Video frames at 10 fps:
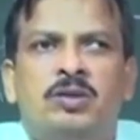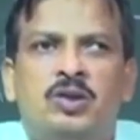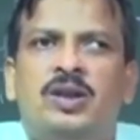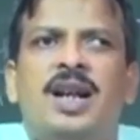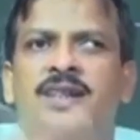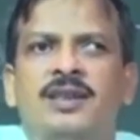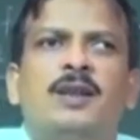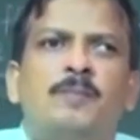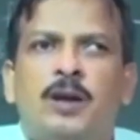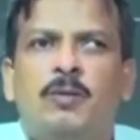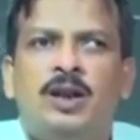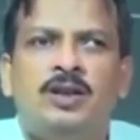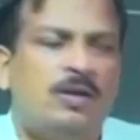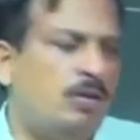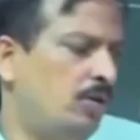So, that is the pulmonic
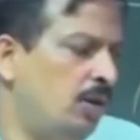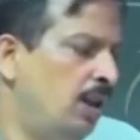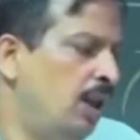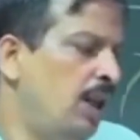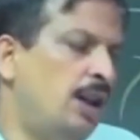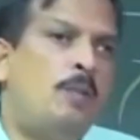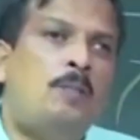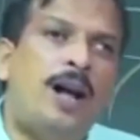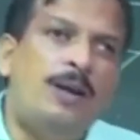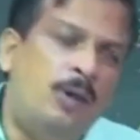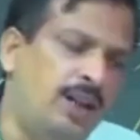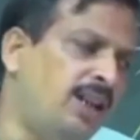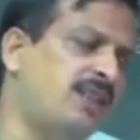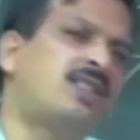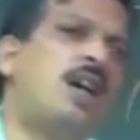sound. Now,
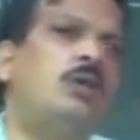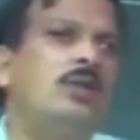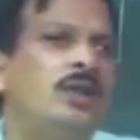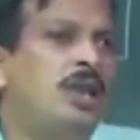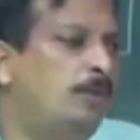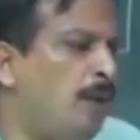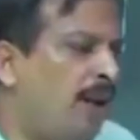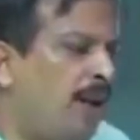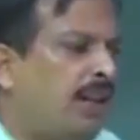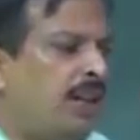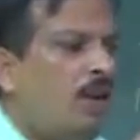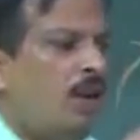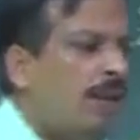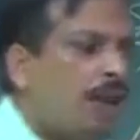pulmonic sound depending on